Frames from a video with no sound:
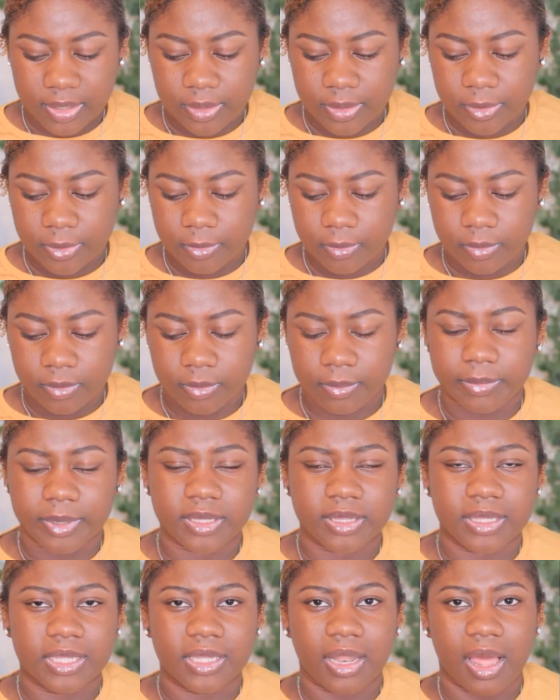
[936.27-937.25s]
them,
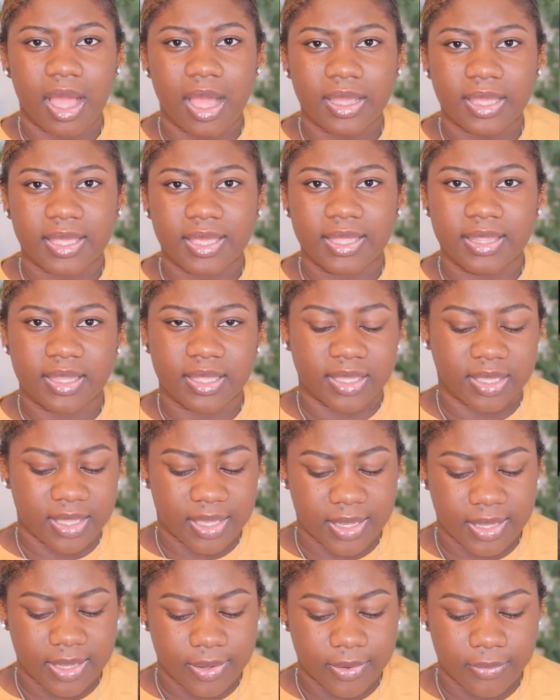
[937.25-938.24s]
but the lock and the
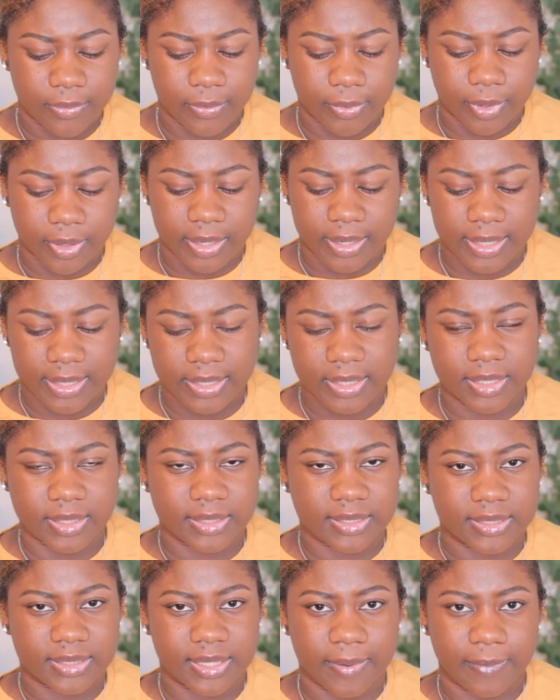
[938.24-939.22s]
key were in a
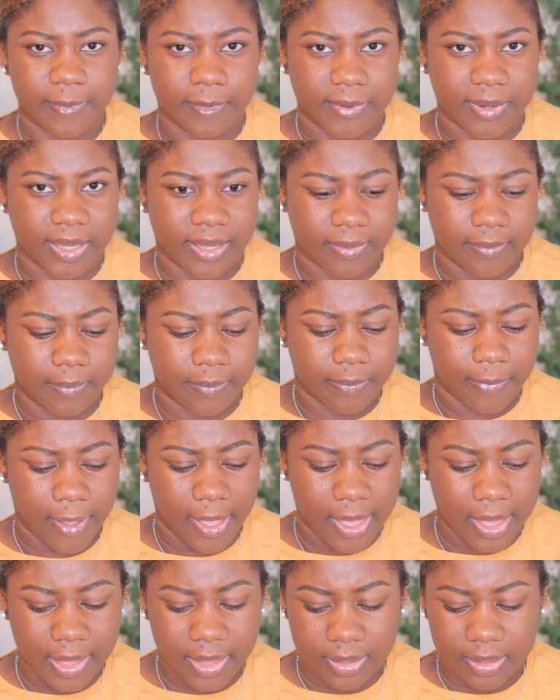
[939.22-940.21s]
separate
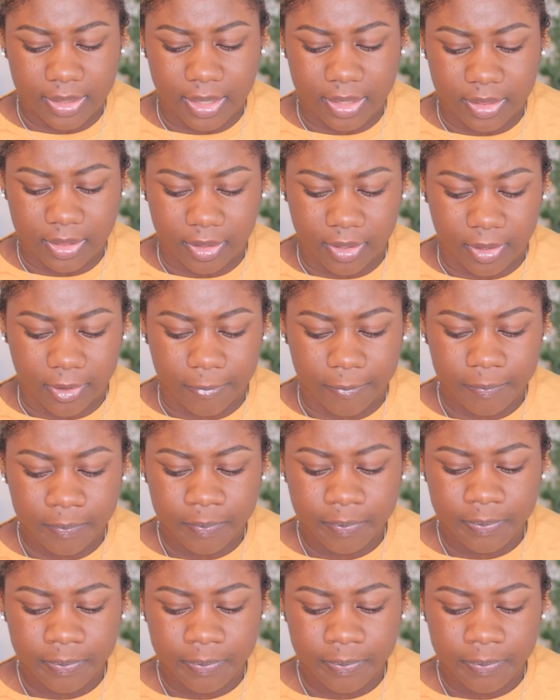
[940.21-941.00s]
pack, I think